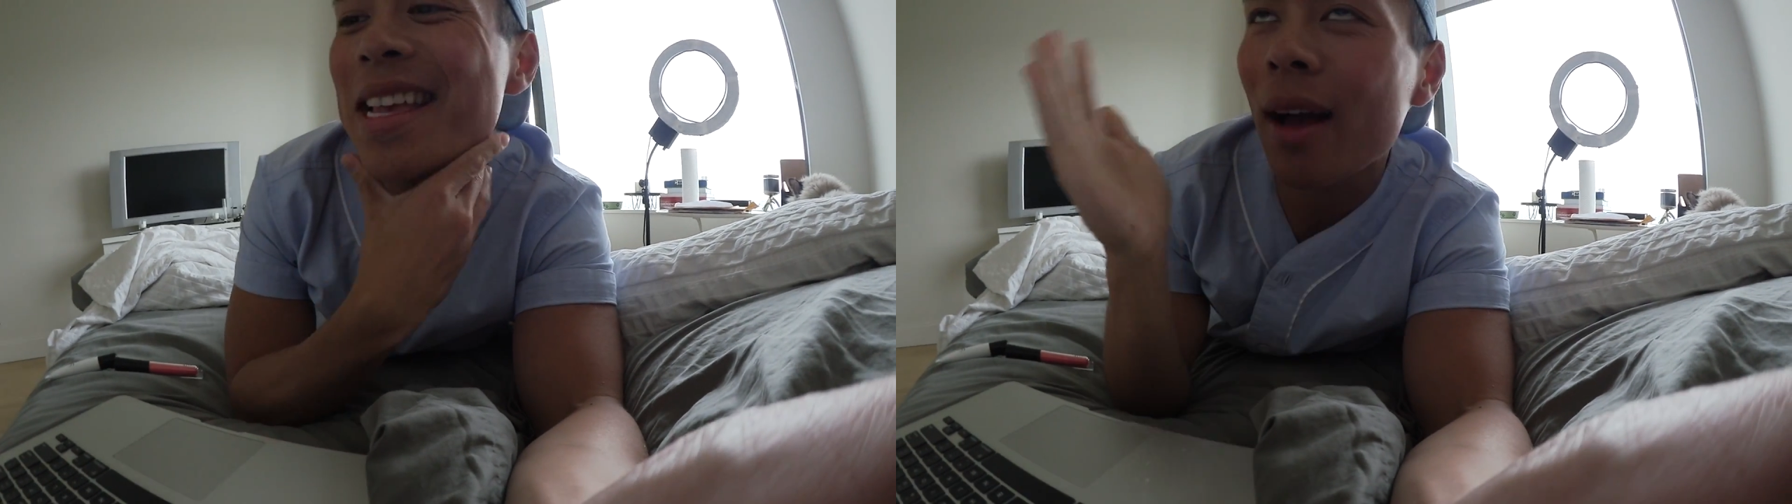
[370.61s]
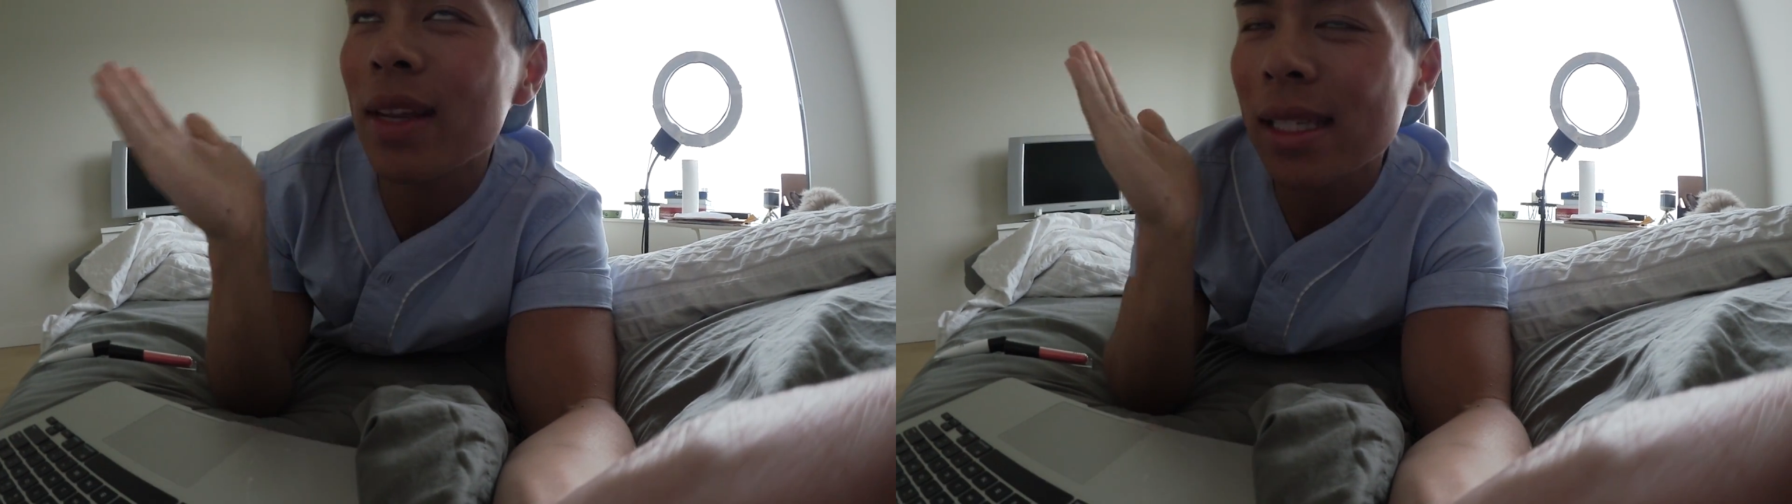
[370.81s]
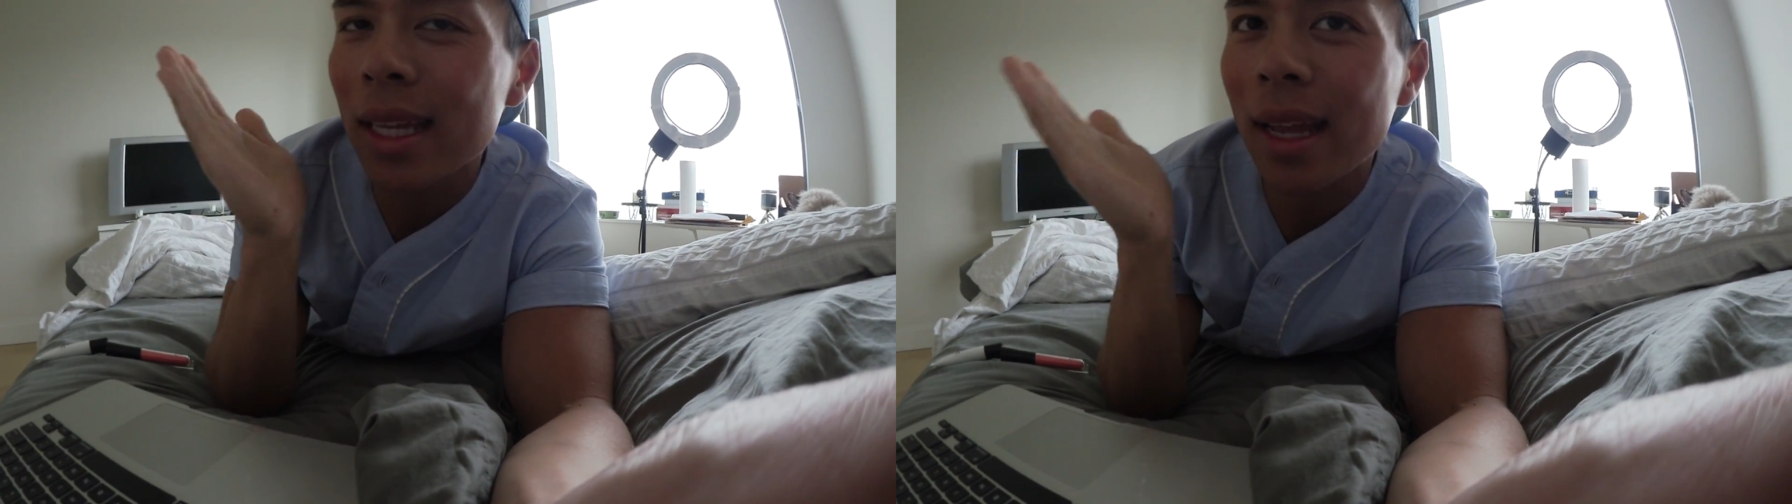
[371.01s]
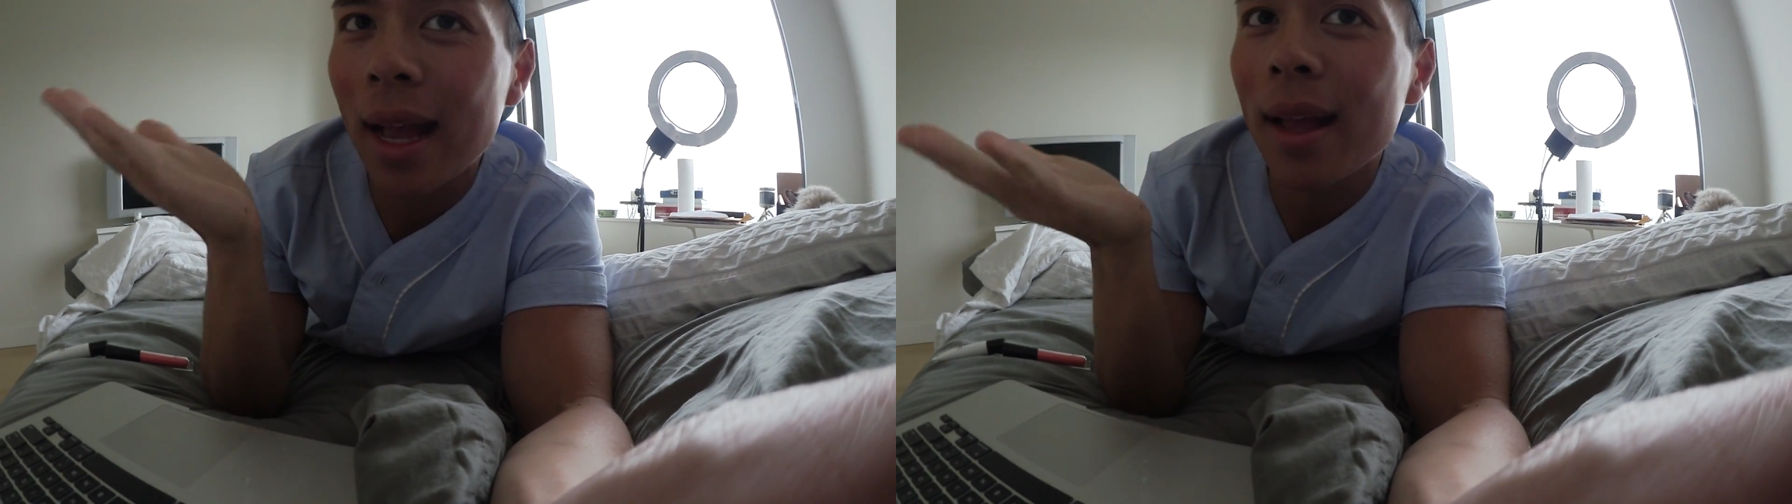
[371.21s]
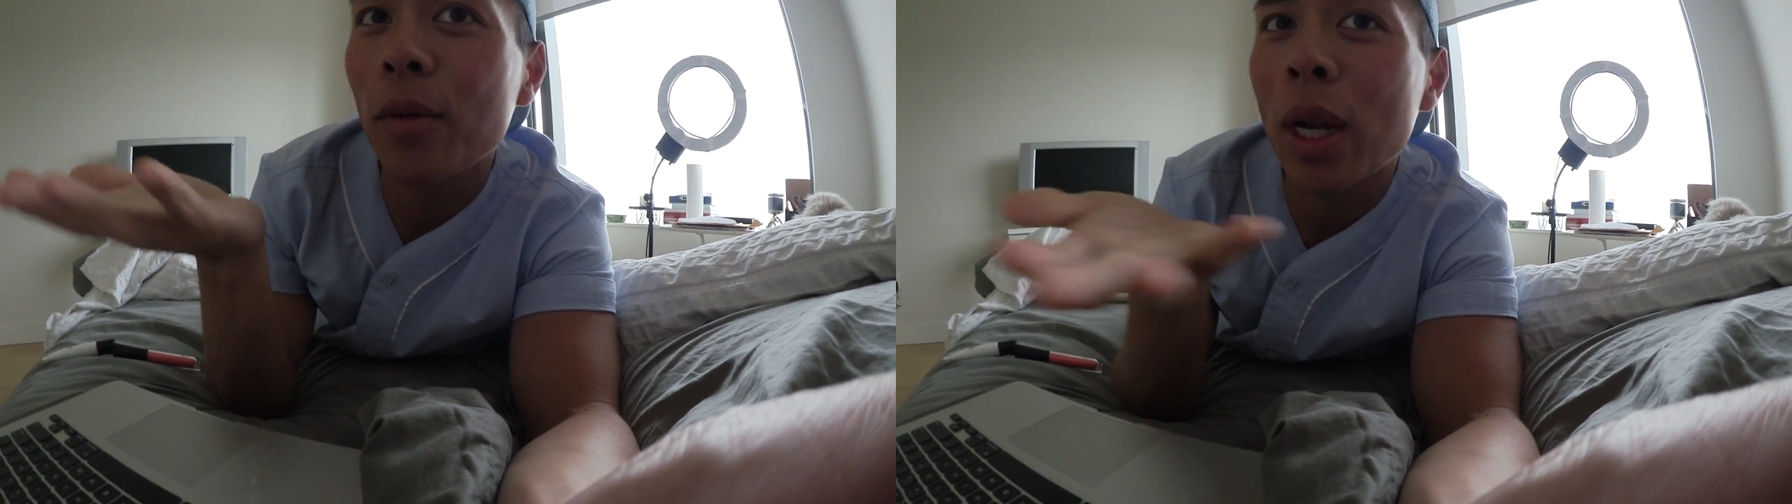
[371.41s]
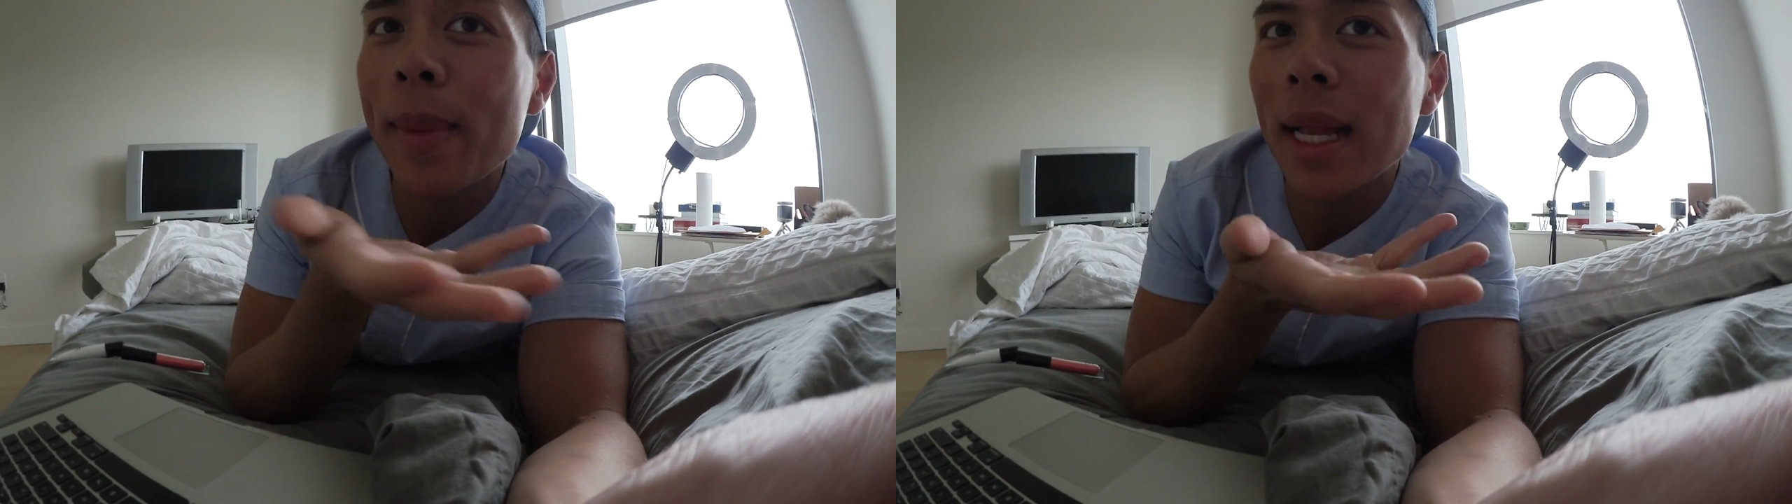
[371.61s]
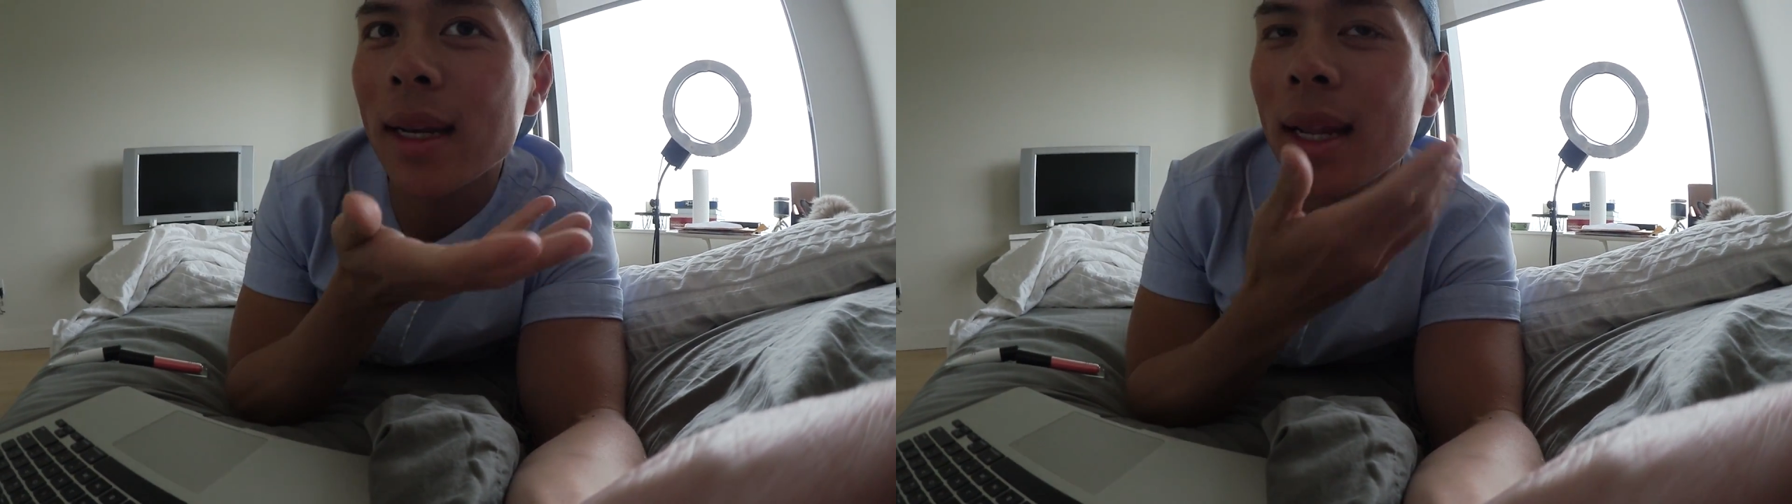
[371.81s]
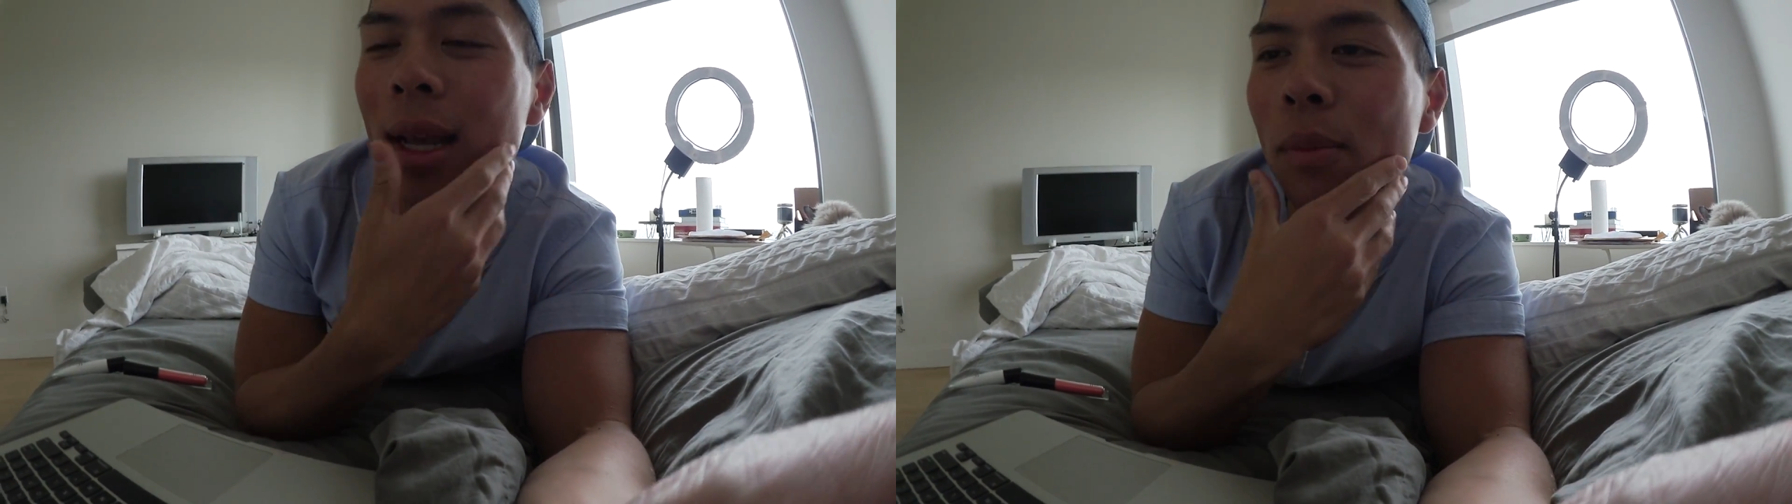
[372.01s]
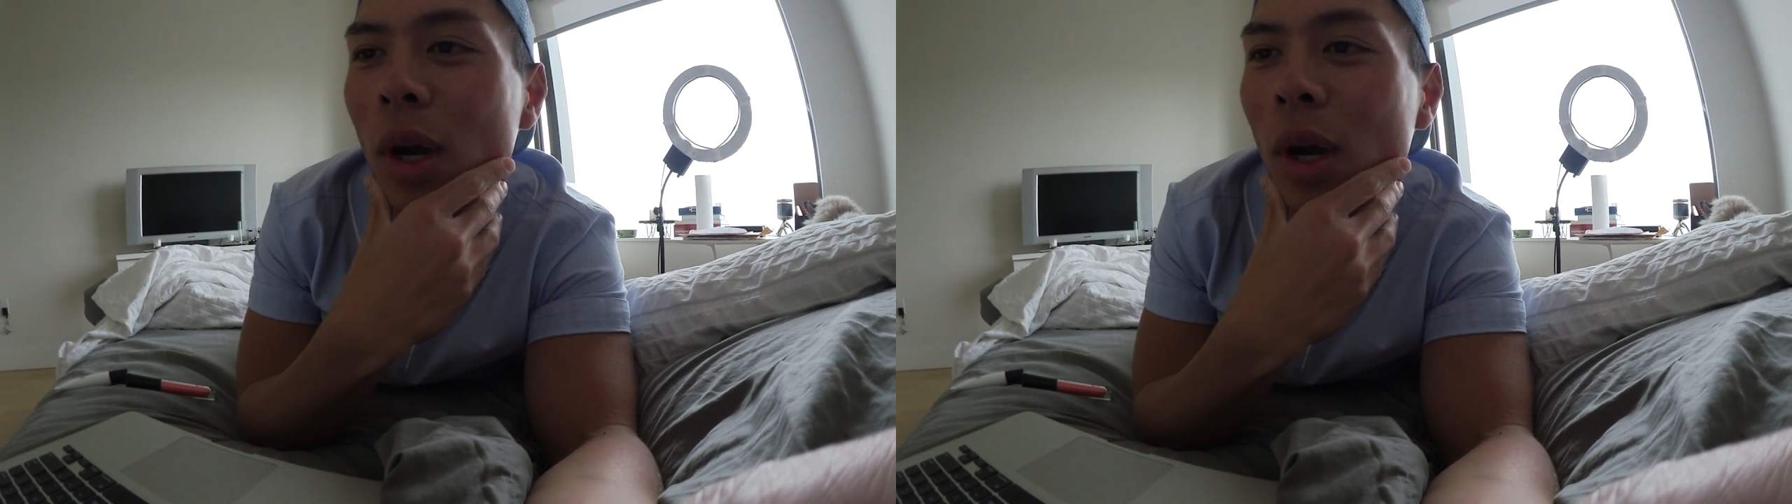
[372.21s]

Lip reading: Obviously, when I'm editing,